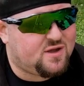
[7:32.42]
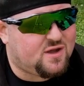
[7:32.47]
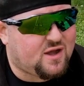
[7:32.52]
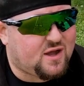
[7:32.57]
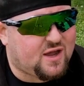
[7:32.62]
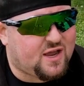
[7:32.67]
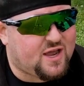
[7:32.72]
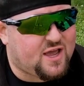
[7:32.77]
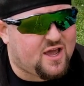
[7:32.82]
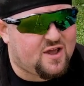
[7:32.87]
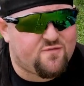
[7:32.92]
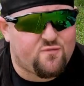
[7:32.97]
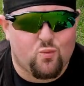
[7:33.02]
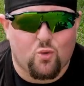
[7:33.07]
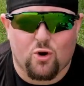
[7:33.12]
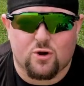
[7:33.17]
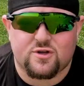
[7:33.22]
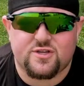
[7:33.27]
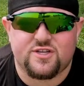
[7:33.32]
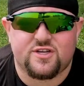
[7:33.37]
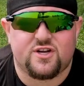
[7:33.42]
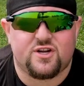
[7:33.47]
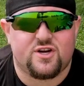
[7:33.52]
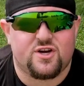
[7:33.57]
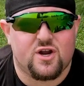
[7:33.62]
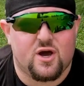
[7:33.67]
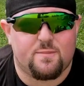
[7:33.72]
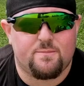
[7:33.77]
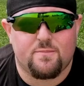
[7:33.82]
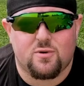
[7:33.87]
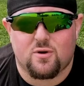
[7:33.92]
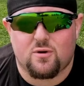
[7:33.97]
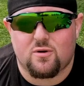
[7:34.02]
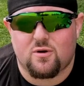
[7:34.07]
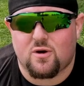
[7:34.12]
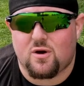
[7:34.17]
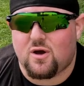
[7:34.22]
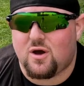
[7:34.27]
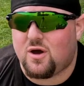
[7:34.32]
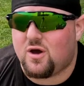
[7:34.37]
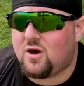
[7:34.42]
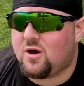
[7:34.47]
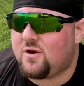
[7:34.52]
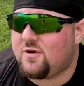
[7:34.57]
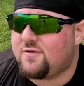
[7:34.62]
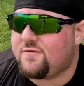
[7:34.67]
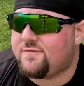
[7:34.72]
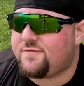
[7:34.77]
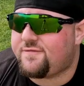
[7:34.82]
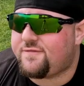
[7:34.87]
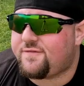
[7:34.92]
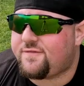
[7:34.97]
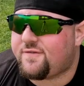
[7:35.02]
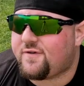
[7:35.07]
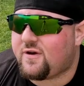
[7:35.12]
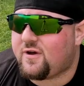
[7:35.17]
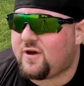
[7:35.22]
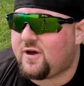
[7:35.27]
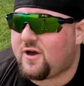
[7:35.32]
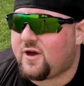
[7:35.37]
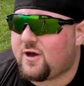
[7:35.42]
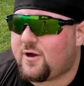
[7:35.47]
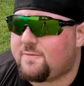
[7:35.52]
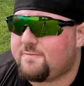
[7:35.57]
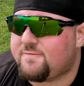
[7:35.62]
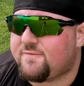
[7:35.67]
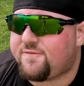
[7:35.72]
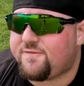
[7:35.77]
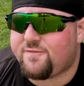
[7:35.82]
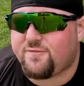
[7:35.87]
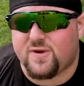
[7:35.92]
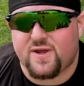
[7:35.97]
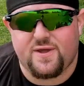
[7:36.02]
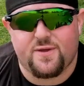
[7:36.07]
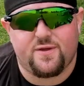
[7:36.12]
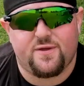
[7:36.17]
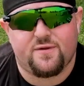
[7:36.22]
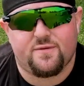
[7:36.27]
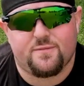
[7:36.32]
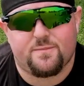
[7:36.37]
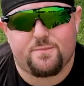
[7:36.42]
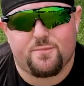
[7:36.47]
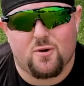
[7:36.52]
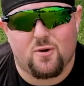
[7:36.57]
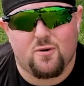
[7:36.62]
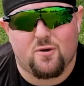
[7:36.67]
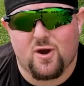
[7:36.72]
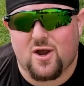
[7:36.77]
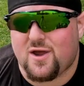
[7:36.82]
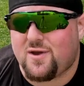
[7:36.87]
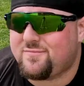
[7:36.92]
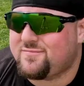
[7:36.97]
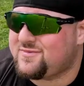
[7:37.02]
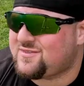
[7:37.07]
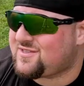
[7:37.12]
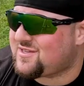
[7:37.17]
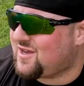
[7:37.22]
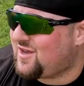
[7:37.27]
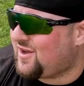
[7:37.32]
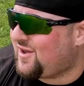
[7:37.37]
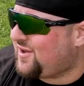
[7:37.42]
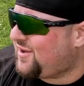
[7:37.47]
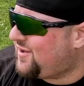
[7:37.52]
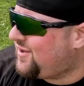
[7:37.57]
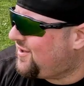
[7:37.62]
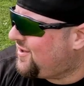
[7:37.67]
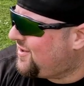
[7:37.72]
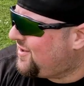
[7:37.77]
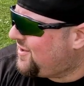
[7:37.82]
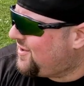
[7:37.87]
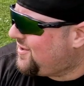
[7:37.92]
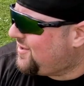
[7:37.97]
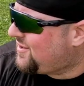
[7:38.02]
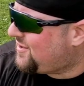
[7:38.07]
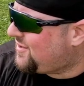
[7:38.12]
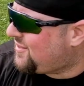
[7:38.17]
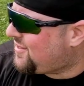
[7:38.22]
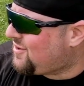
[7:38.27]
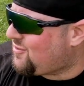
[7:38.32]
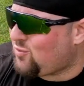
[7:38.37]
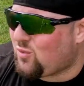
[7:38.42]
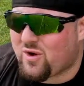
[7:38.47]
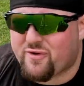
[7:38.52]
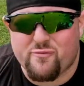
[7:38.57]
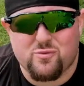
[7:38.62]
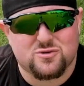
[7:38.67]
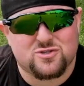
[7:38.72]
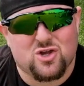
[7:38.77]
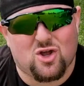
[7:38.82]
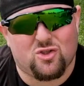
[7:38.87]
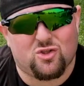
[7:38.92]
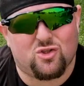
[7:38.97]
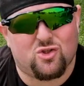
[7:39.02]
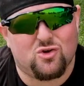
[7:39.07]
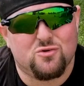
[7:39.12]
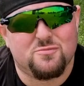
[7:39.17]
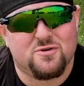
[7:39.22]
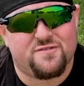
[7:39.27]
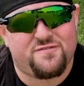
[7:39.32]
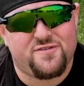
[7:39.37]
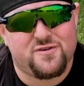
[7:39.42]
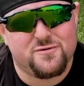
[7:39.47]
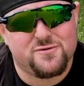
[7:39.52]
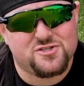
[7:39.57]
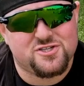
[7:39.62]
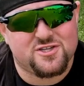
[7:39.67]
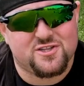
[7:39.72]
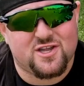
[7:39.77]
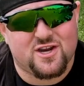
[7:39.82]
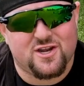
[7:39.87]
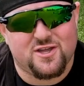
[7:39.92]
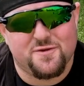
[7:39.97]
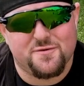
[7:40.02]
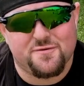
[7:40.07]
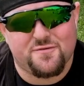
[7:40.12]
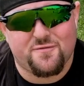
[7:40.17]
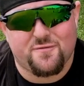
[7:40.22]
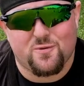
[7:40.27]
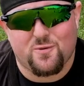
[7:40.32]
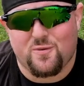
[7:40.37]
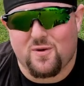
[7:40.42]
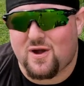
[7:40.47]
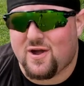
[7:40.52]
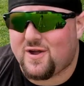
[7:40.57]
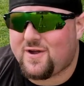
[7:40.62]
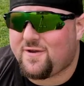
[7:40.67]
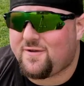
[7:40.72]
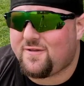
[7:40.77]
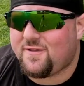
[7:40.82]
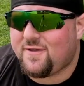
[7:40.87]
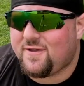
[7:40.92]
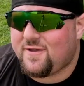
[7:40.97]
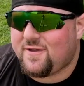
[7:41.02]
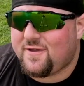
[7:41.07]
I have worked in a number of free programs. One of them was called LumaFusion that I used for a while.